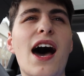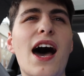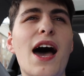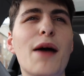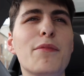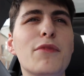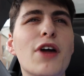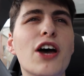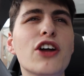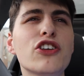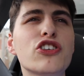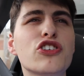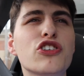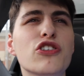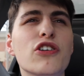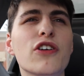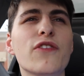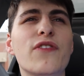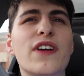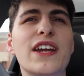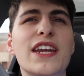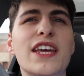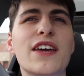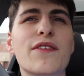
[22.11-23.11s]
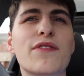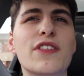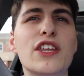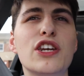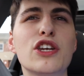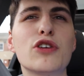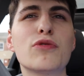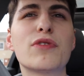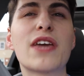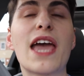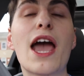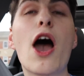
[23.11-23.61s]
I'm not sure of any of the
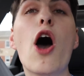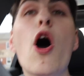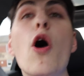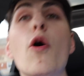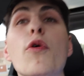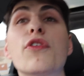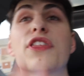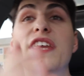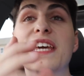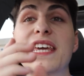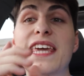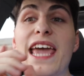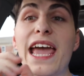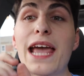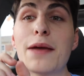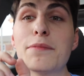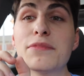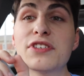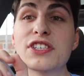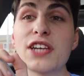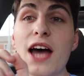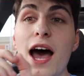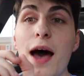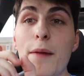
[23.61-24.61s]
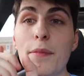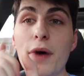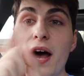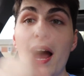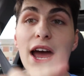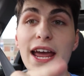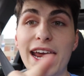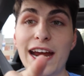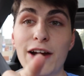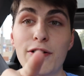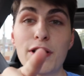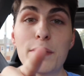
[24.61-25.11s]
new, the GameStop
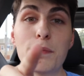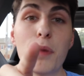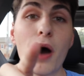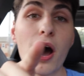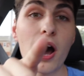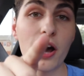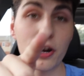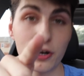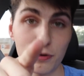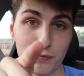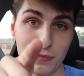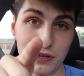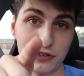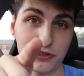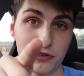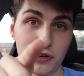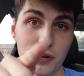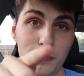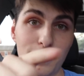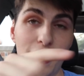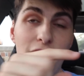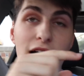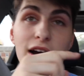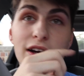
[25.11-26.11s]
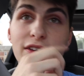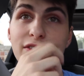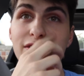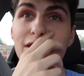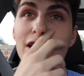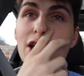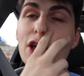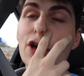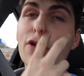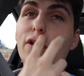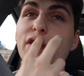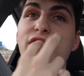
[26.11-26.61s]
Harry Potter mystery box
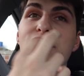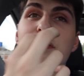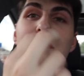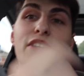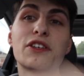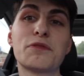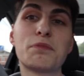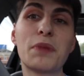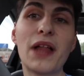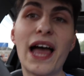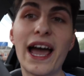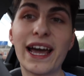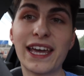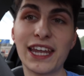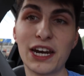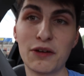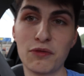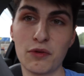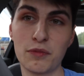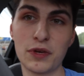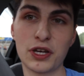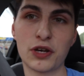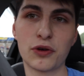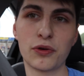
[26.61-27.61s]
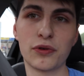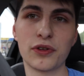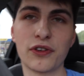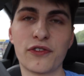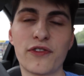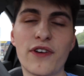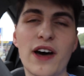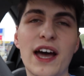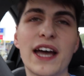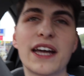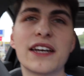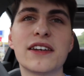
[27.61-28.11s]
with Sirius Black in it would be cool to
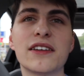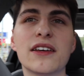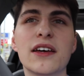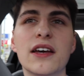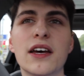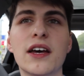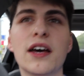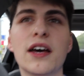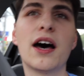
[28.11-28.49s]
find.